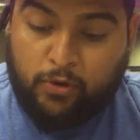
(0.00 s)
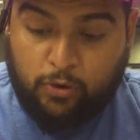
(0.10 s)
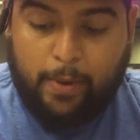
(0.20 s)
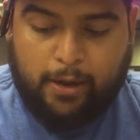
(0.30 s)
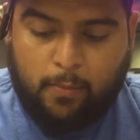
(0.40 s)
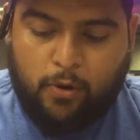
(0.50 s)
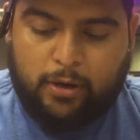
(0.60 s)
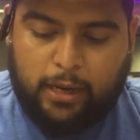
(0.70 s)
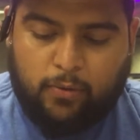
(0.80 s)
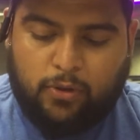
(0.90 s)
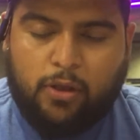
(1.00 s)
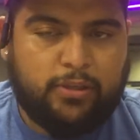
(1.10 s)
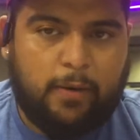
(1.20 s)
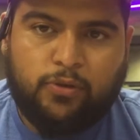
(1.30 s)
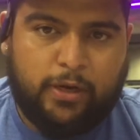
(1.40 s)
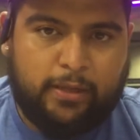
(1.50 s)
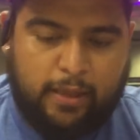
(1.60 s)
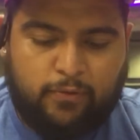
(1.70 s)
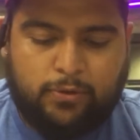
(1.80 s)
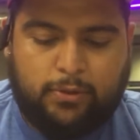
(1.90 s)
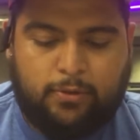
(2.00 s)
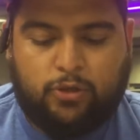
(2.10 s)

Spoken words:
you make a board, like with all the Cyber Dragon levels.